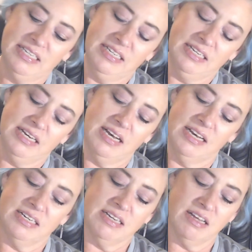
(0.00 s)

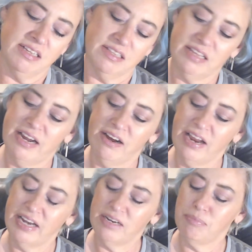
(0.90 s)
uh, color there
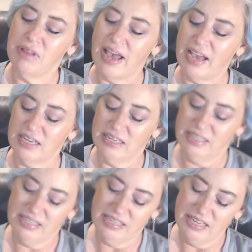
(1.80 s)
and the black.
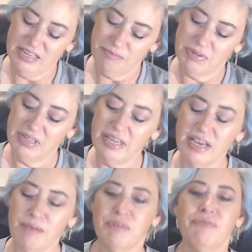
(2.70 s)
But
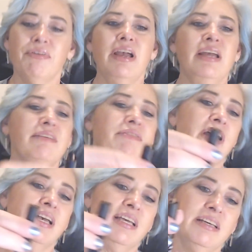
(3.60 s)
yeah, I'm afraid if
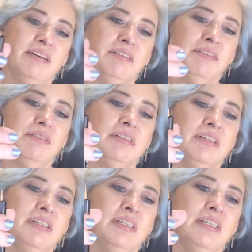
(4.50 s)
I
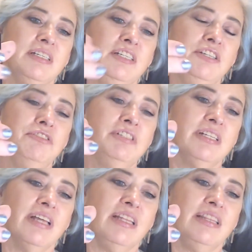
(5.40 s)
use it
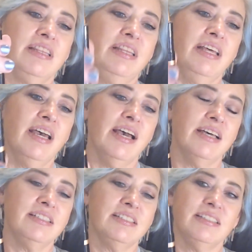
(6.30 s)
like
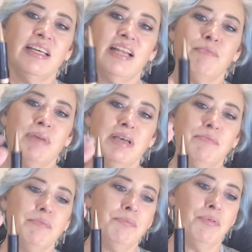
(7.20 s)
this that I
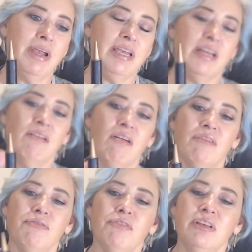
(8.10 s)
might break it
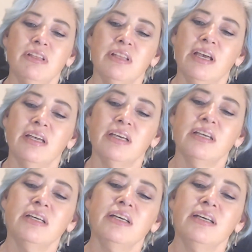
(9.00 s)
off. What do you think?
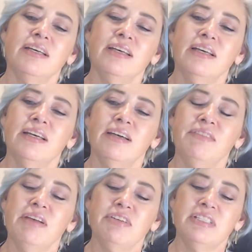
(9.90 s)
I've
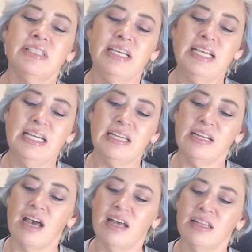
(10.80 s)
never seen an
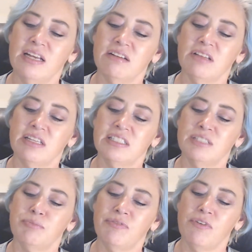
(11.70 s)
eyeliner like
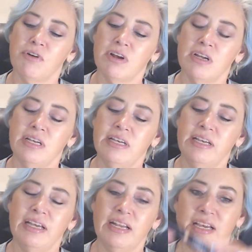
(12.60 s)
this before.
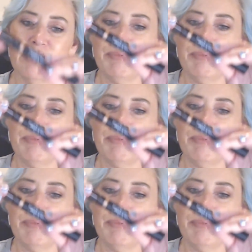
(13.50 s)
I gotta be